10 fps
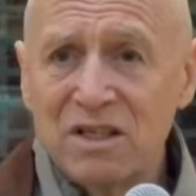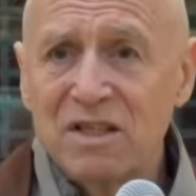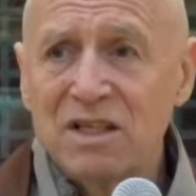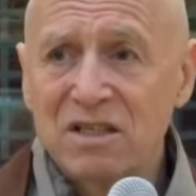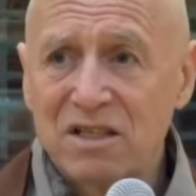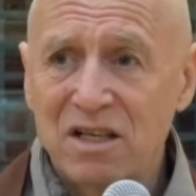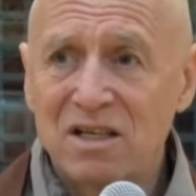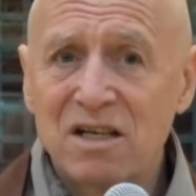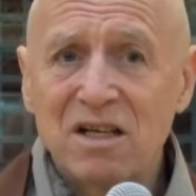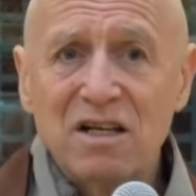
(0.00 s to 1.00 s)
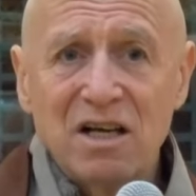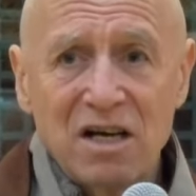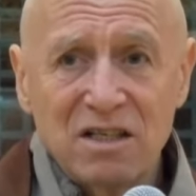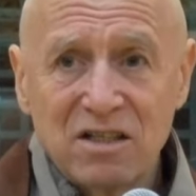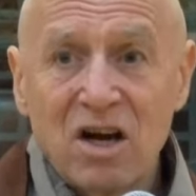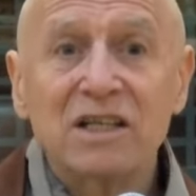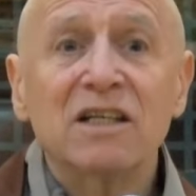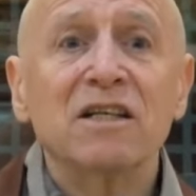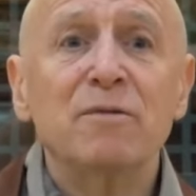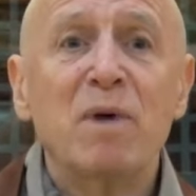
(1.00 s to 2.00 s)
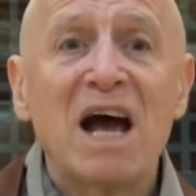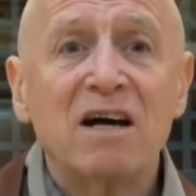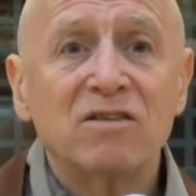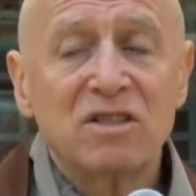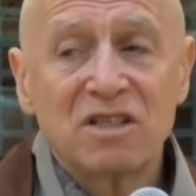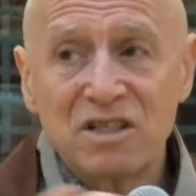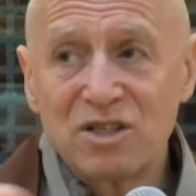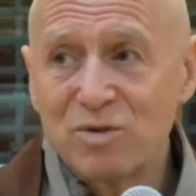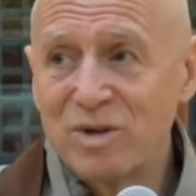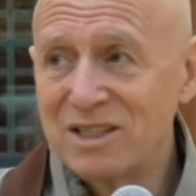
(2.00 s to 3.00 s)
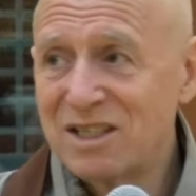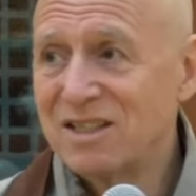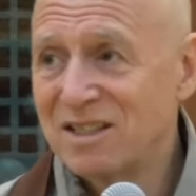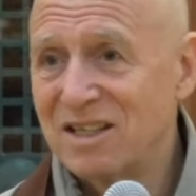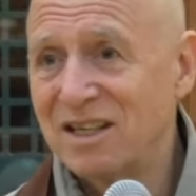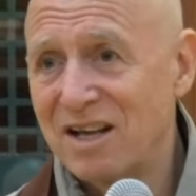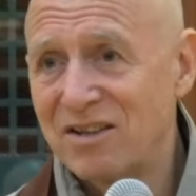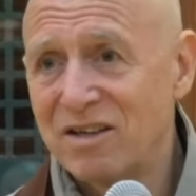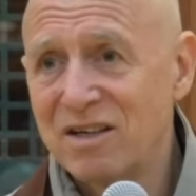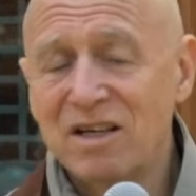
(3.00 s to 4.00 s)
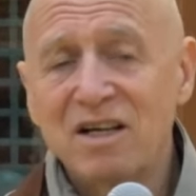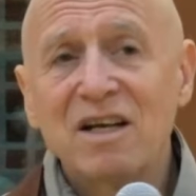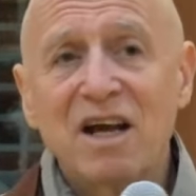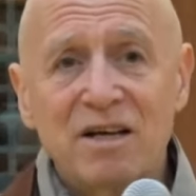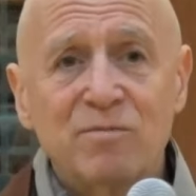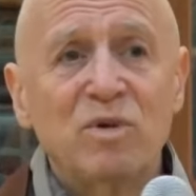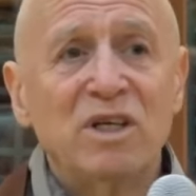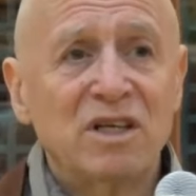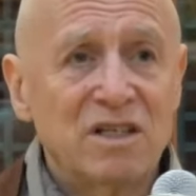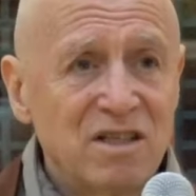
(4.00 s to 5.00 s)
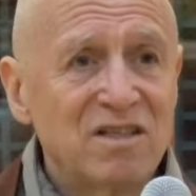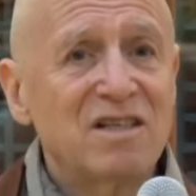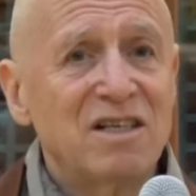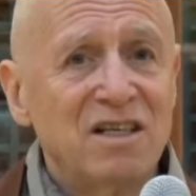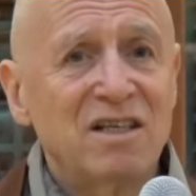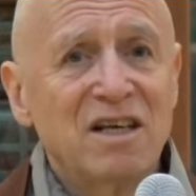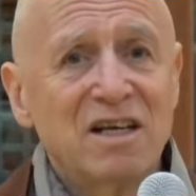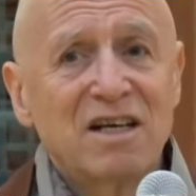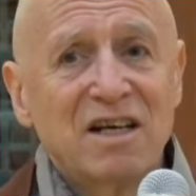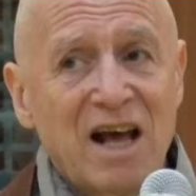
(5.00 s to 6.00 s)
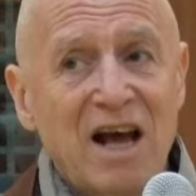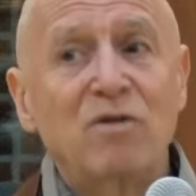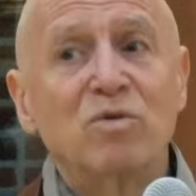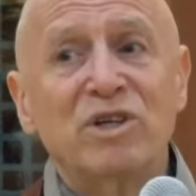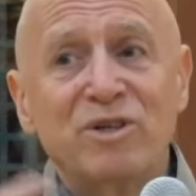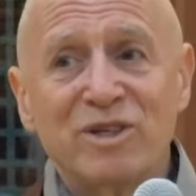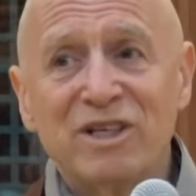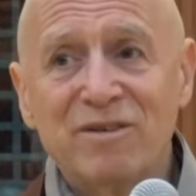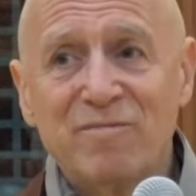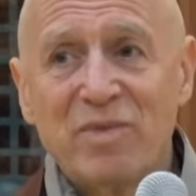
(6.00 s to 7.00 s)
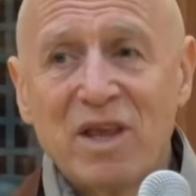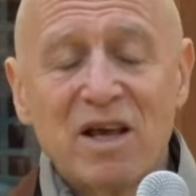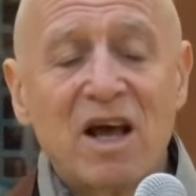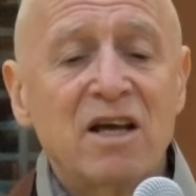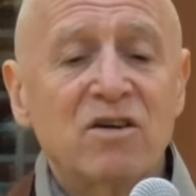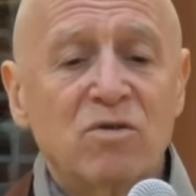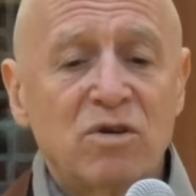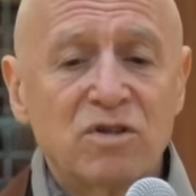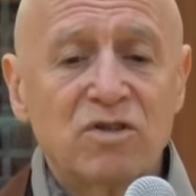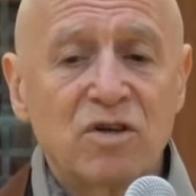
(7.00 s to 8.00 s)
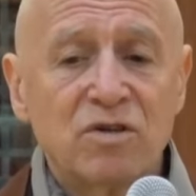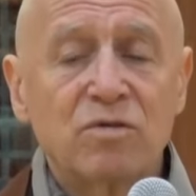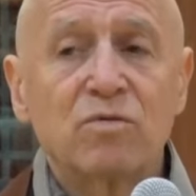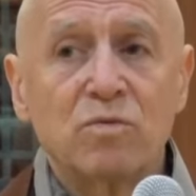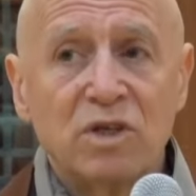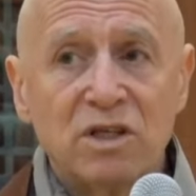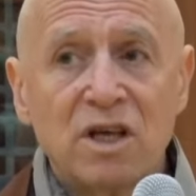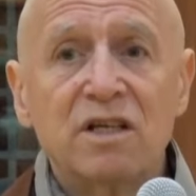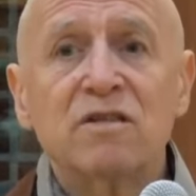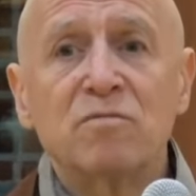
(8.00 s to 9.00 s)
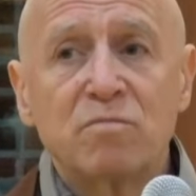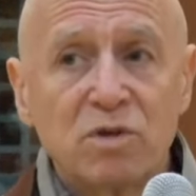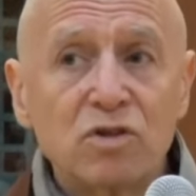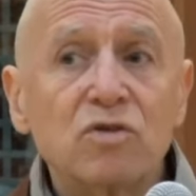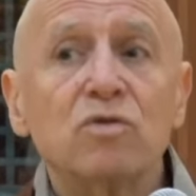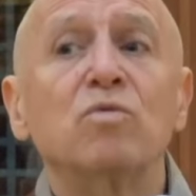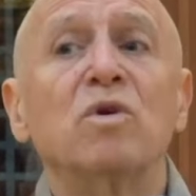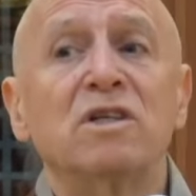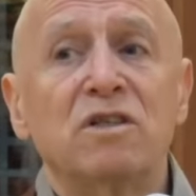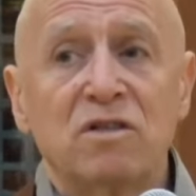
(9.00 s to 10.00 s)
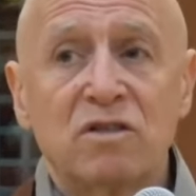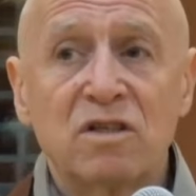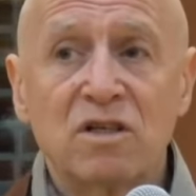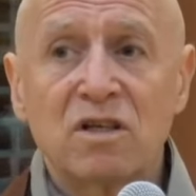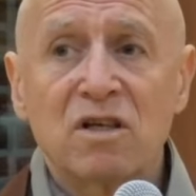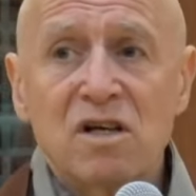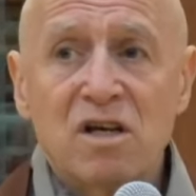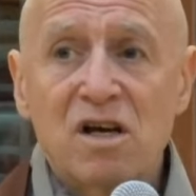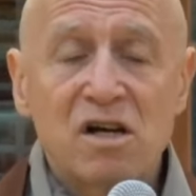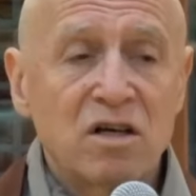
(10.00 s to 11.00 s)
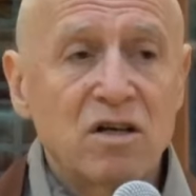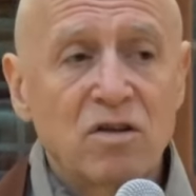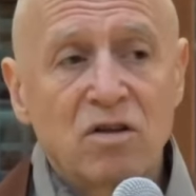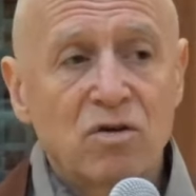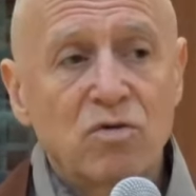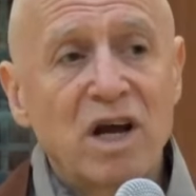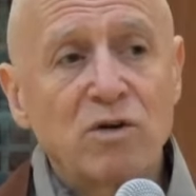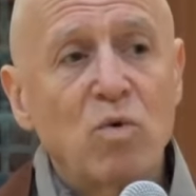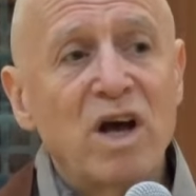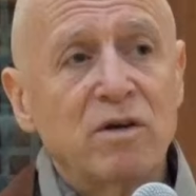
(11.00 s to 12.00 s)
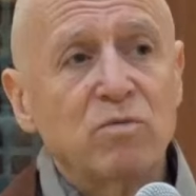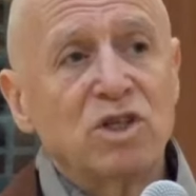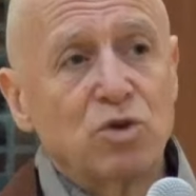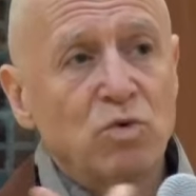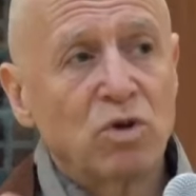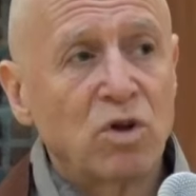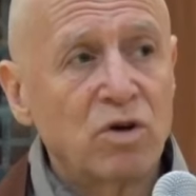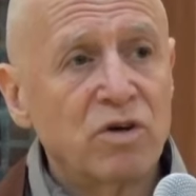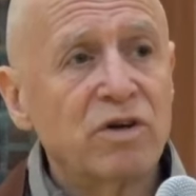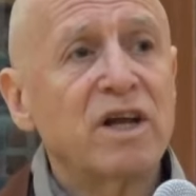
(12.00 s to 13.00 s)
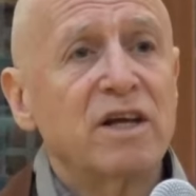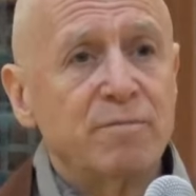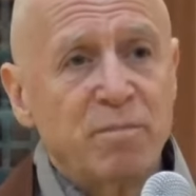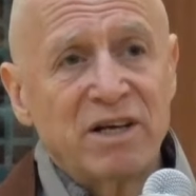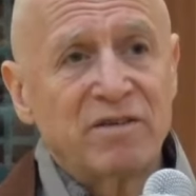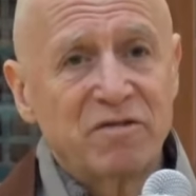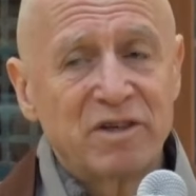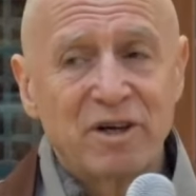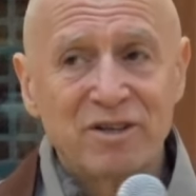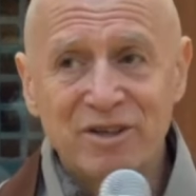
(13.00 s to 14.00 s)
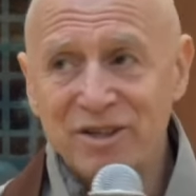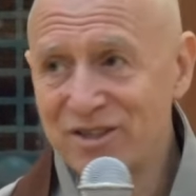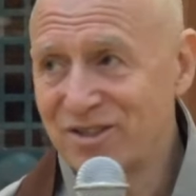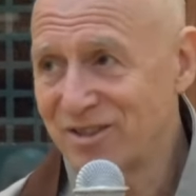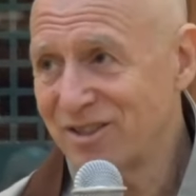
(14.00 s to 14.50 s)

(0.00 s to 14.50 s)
in this tightly bound situation together, and we can see how we're doing, and also we can pursue what is the correct way in which we'll learn and benefit others.